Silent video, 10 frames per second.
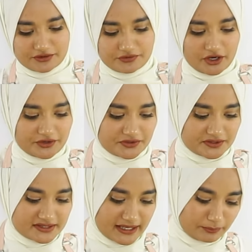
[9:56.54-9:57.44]
of got
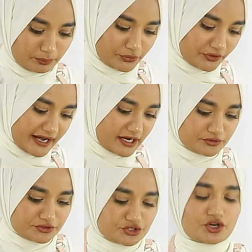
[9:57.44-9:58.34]
this
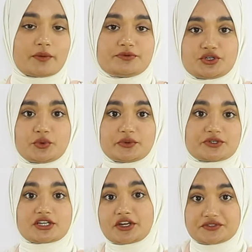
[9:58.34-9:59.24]
browned top to it,
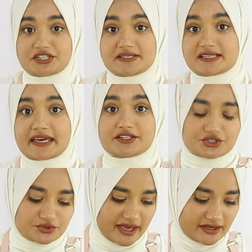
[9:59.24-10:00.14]
which a lot of cheesecakes
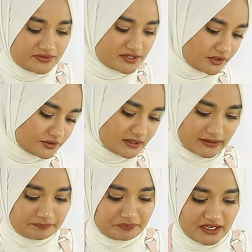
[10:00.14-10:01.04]
do have. So
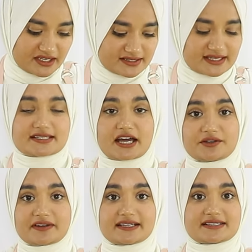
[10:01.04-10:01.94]
I guess that's kind
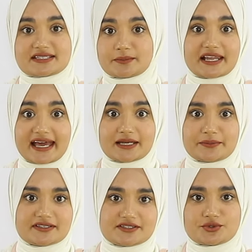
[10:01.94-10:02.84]
of like a similar
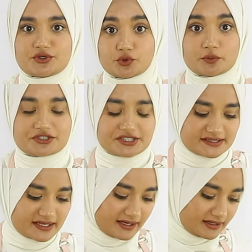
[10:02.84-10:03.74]
element to a normal
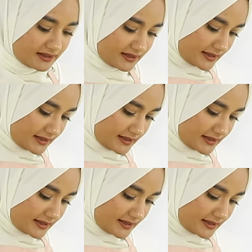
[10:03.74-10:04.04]
cheesecake.